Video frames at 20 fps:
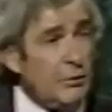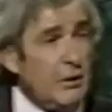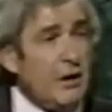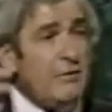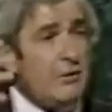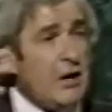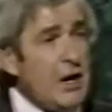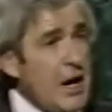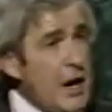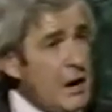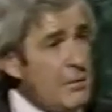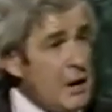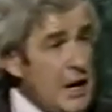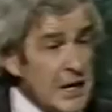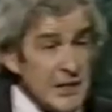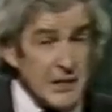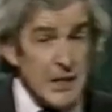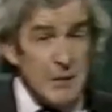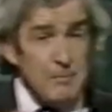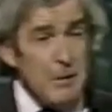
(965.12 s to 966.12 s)
wherever I am.
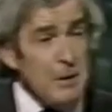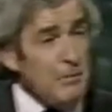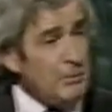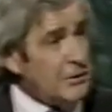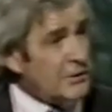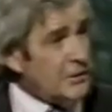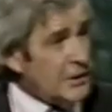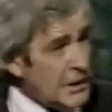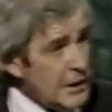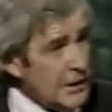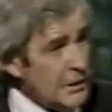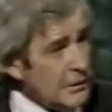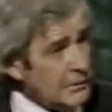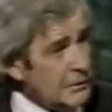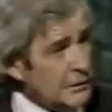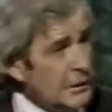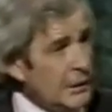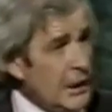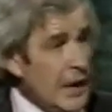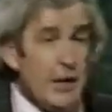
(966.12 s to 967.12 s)
I see people sitting there,
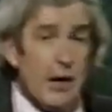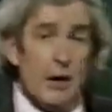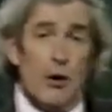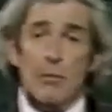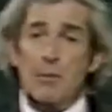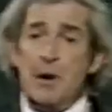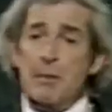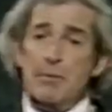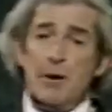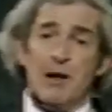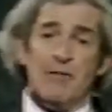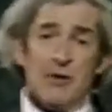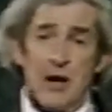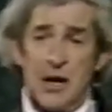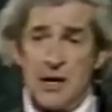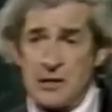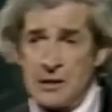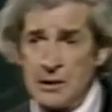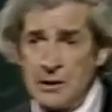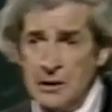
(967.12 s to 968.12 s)
and they'll open a
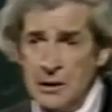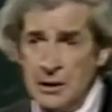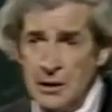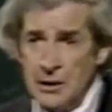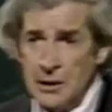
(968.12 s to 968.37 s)
briefcase